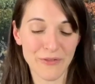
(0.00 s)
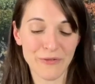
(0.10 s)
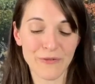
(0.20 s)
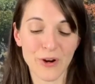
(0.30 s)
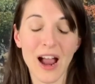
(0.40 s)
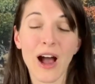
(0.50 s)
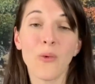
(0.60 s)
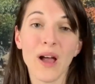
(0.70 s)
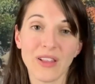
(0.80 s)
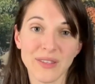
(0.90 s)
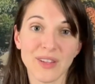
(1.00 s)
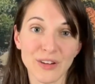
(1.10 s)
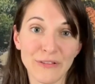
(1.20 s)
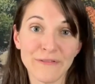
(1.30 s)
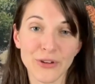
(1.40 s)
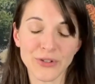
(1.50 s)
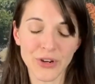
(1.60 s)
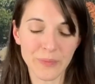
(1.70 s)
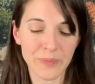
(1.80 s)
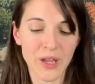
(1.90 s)
for how well it's going to
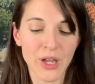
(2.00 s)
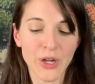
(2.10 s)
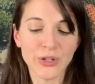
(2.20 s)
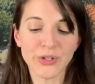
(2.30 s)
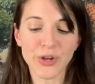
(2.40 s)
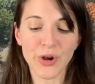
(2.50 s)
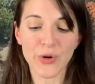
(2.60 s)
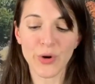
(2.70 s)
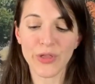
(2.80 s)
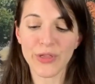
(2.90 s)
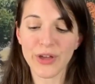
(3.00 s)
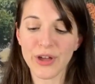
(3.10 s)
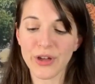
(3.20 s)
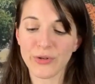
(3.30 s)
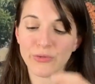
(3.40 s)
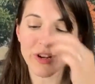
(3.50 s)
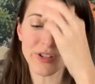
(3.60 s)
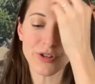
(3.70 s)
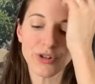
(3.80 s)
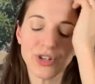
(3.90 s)
filter. So the
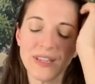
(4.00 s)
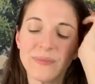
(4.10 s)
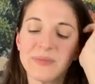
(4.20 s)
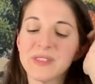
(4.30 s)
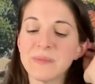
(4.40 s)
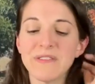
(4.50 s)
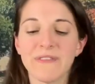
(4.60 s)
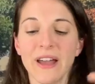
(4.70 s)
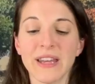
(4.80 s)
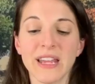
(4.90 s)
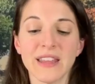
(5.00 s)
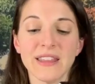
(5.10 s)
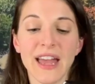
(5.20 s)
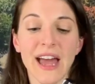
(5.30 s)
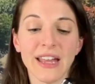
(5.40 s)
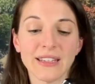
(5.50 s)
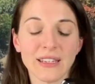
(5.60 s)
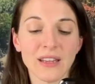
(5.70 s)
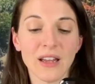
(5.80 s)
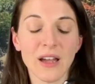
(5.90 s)
research seems to be finding
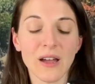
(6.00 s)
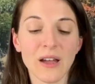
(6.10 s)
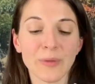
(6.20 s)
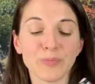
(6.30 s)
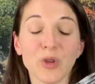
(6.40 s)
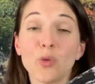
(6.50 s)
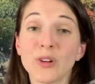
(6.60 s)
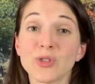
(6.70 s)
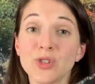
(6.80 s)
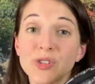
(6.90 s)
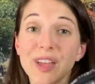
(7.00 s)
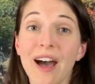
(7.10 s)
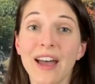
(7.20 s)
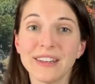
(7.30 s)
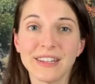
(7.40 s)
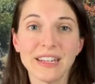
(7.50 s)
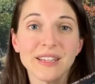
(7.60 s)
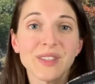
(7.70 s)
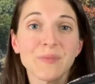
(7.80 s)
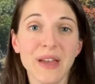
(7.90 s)
that quilters cotton
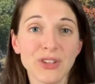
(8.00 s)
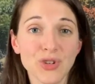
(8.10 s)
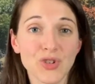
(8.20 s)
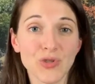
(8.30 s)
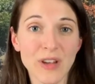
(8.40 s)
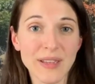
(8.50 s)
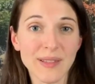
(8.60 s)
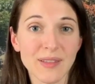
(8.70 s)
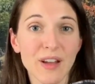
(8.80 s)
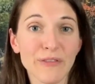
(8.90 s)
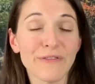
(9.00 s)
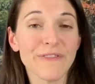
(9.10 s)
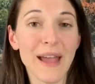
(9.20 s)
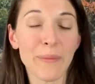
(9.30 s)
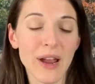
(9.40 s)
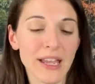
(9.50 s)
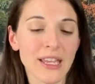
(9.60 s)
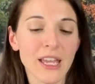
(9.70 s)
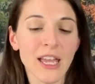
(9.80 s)
is the best choice of fabric,